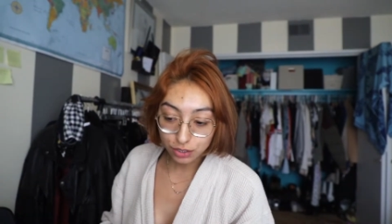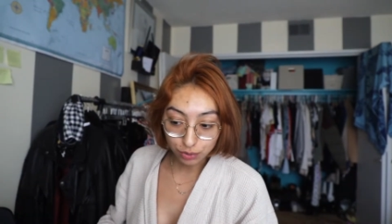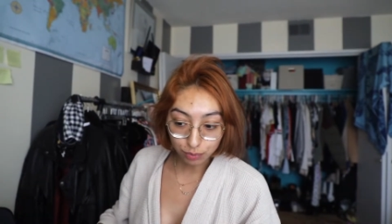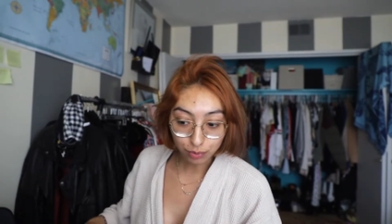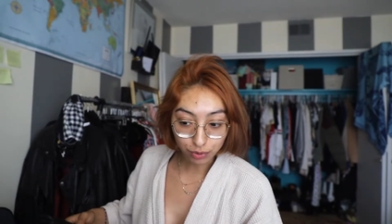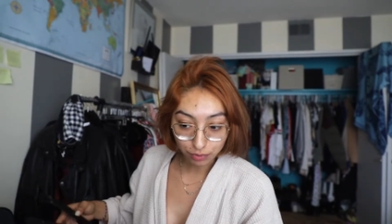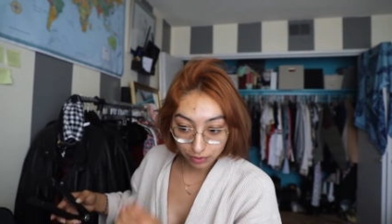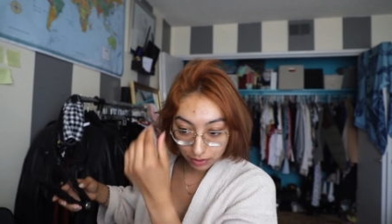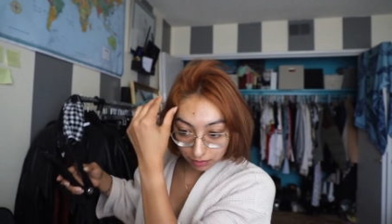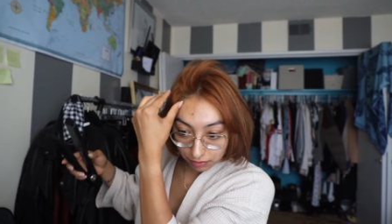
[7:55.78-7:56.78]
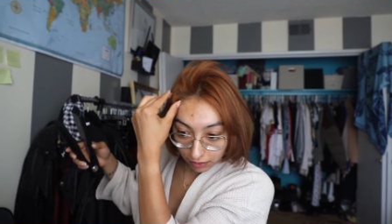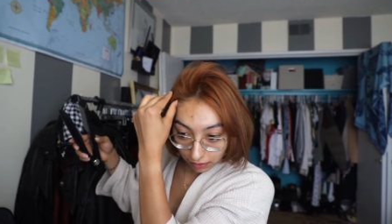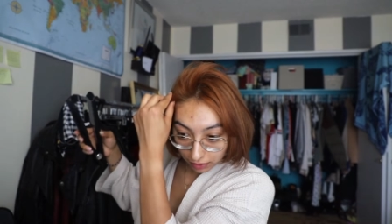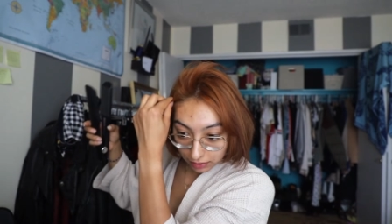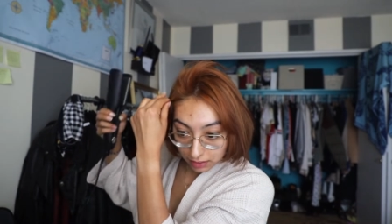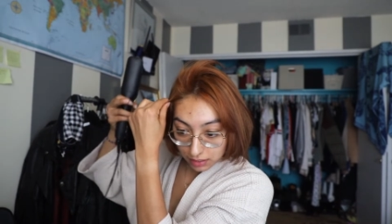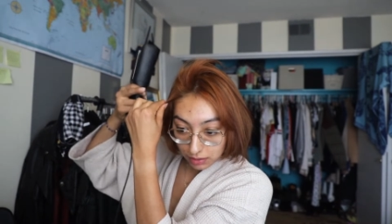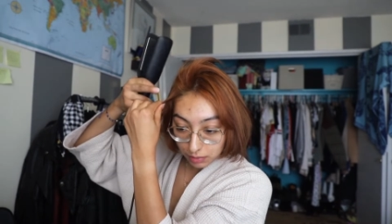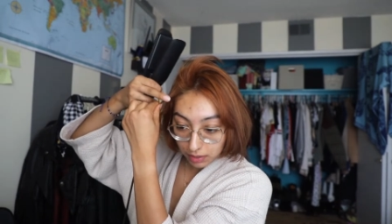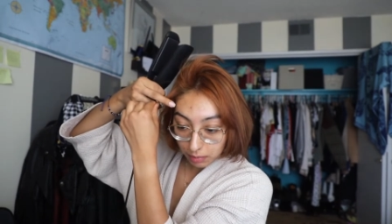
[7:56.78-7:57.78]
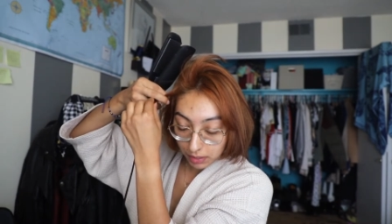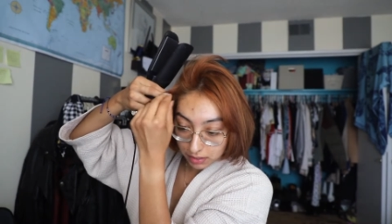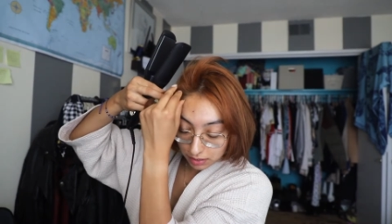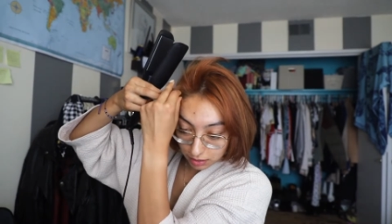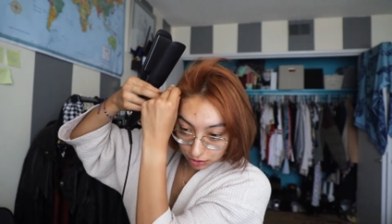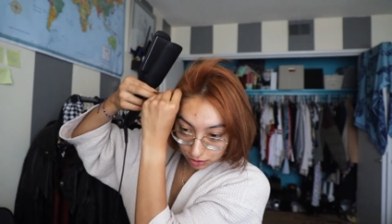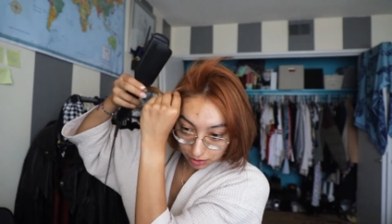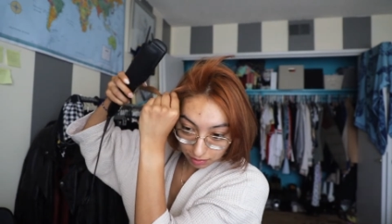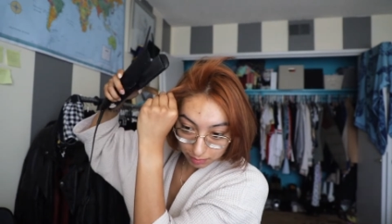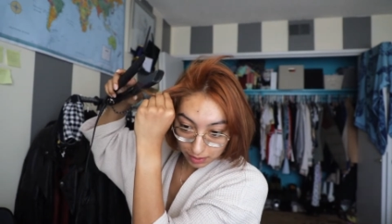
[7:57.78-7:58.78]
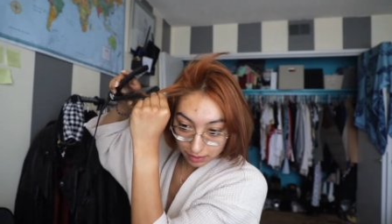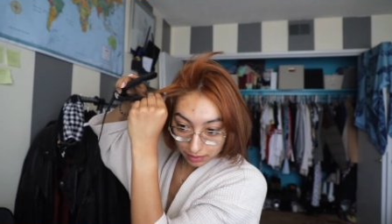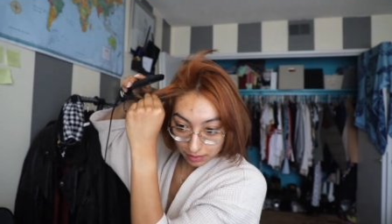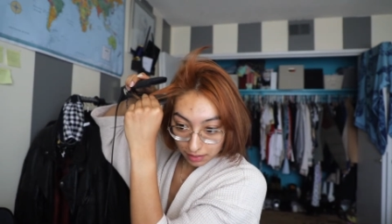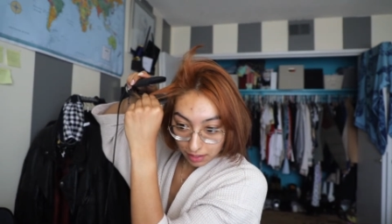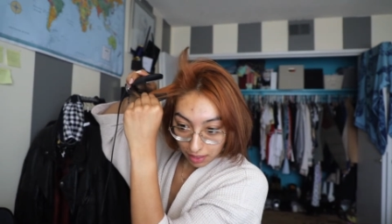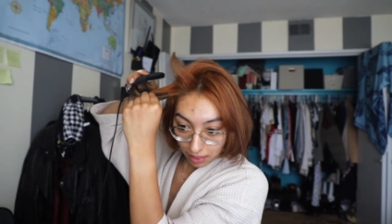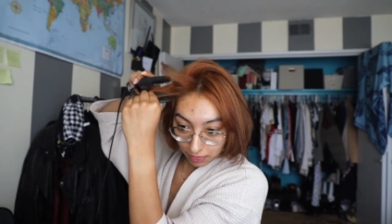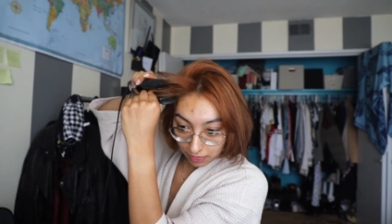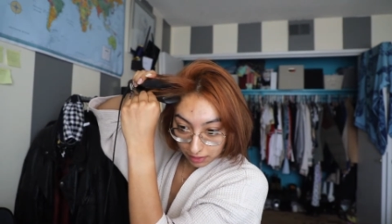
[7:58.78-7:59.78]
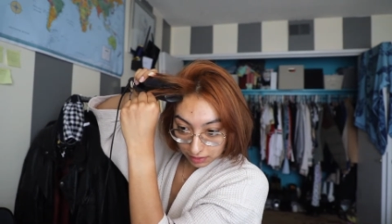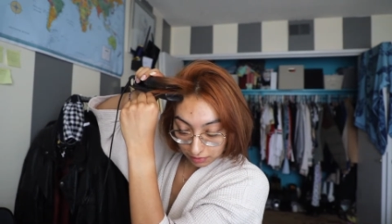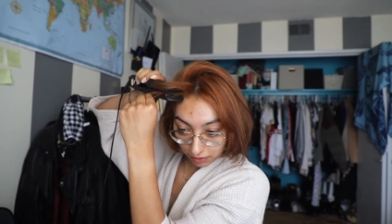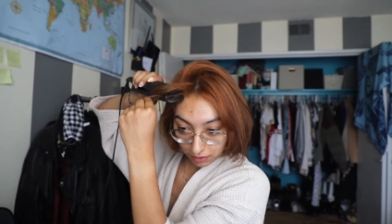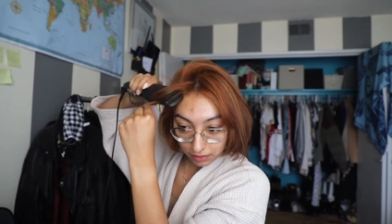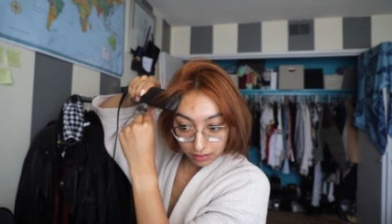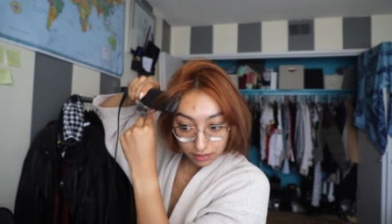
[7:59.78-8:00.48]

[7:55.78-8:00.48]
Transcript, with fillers: truthfully feel like this is one of the best decisions I've made thus far.